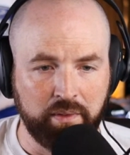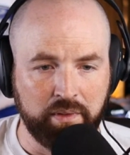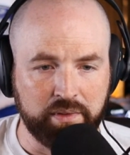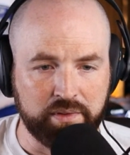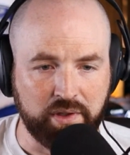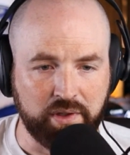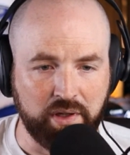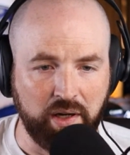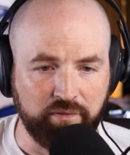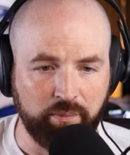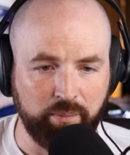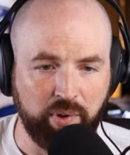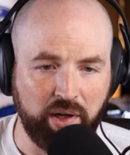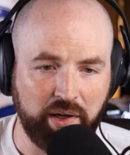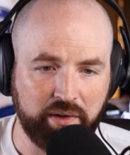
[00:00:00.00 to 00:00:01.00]
It's gone from
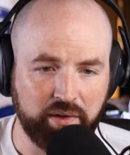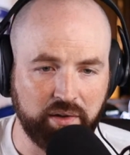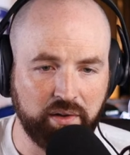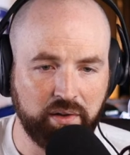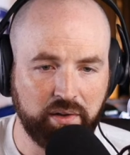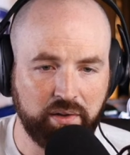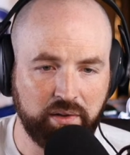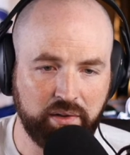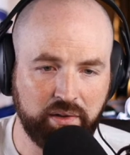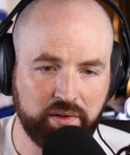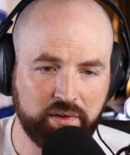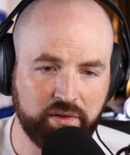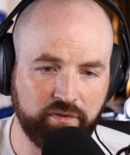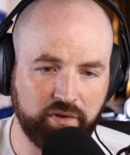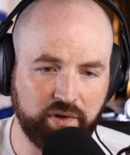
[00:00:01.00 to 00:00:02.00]
Potter
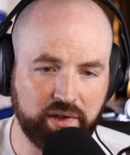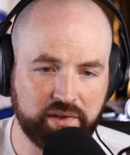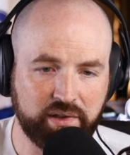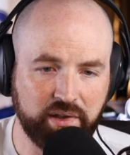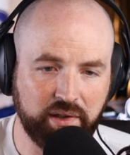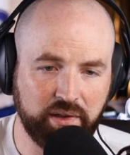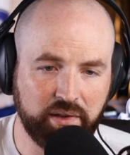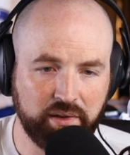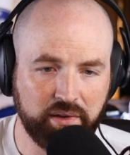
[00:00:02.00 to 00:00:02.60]
to Fonseca